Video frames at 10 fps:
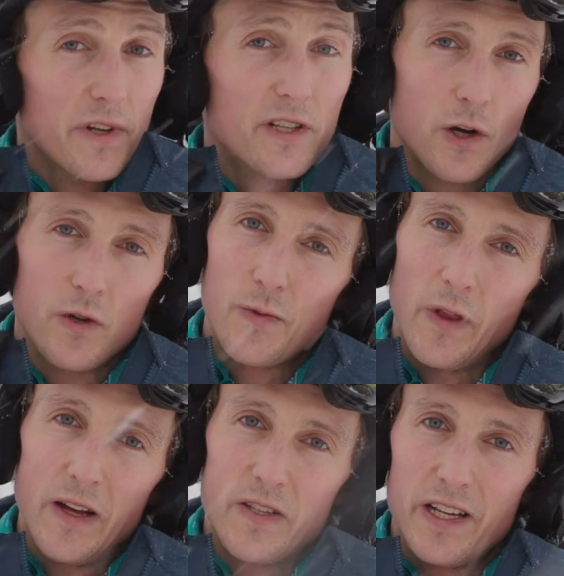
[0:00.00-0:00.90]
this goes
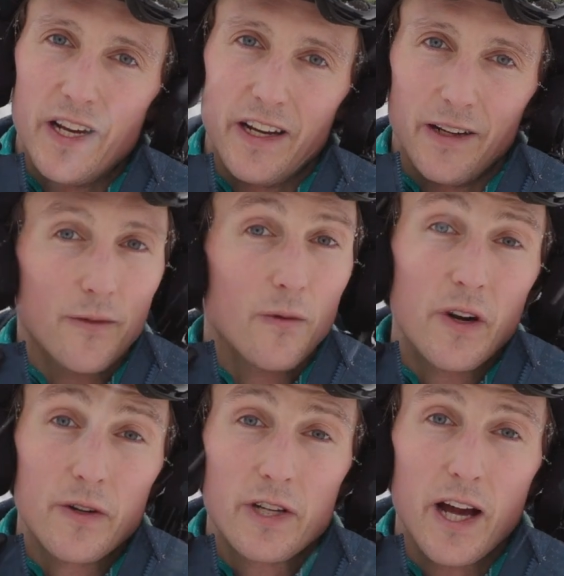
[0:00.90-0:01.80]
without saying,
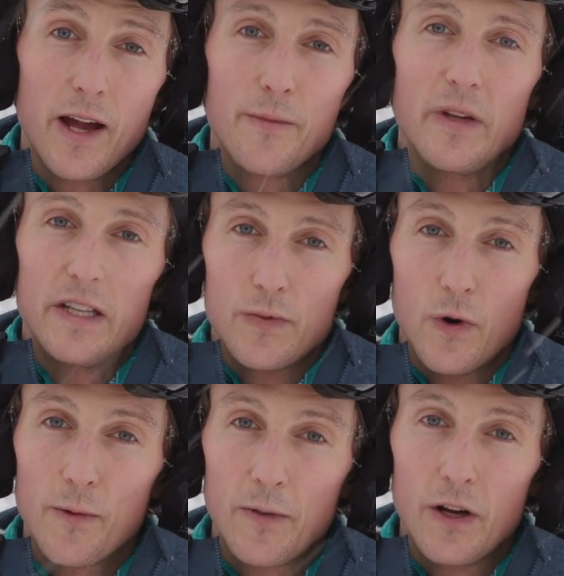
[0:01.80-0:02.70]
wintertime means
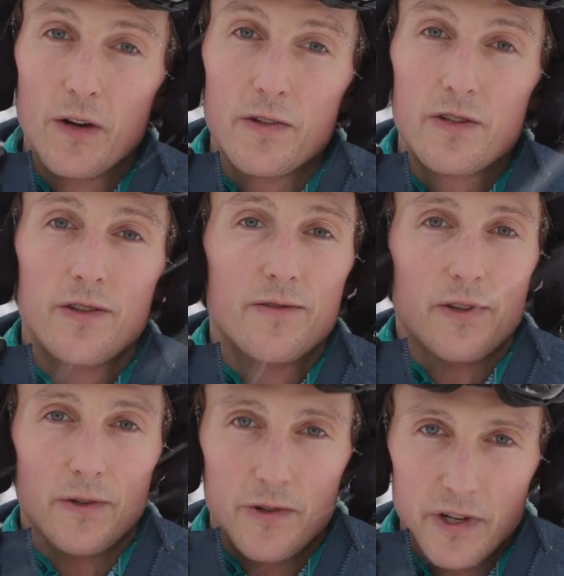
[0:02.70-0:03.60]
warm clothes,
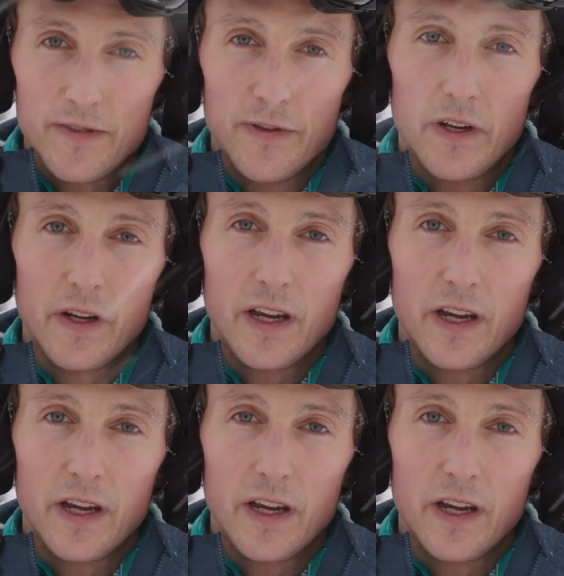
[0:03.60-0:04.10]
so dress for the